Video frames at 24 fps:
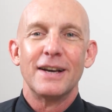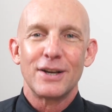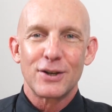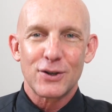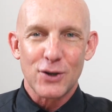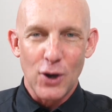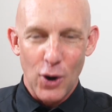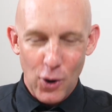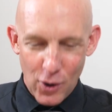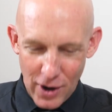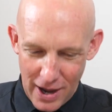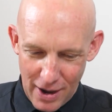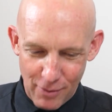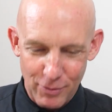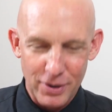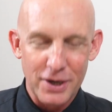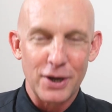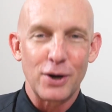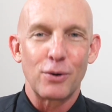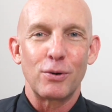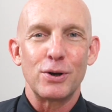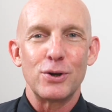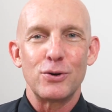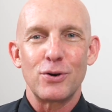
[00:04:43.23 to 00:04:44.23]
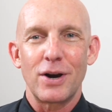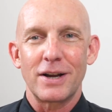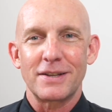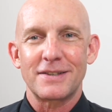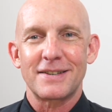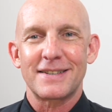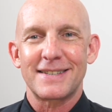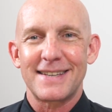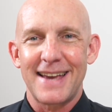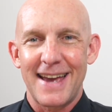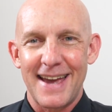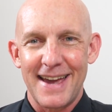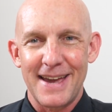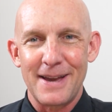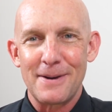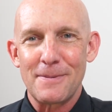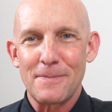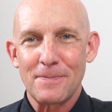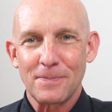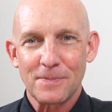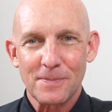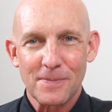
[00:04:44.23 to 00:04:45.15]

So I want to hear what you got to say.